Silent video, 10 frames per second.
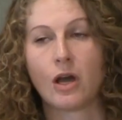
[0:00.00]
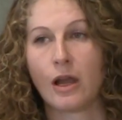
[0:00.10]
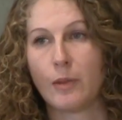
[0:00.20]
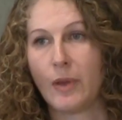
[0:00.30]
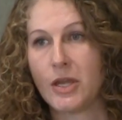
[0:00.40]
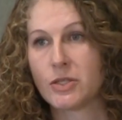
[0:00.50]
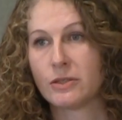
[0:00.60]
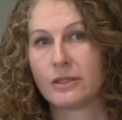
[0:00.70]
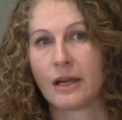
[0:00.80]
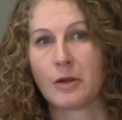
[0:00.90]

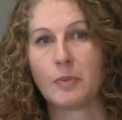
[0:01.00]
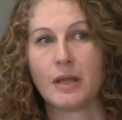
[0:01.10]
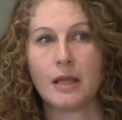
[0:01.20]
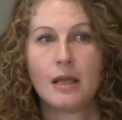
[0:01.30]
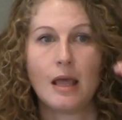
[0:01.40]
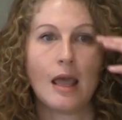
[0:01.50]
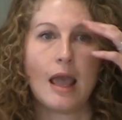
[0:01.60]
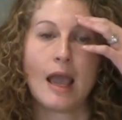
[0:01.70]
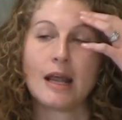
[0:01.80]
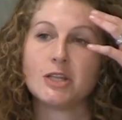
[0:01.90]
occupational therapy,
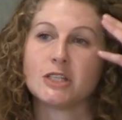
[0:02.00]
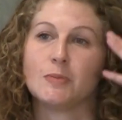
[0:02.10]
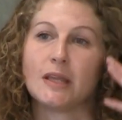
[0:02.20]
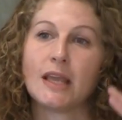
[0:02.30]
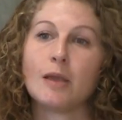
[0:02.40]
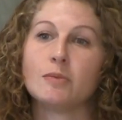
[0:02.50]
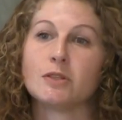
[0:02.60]
and I just became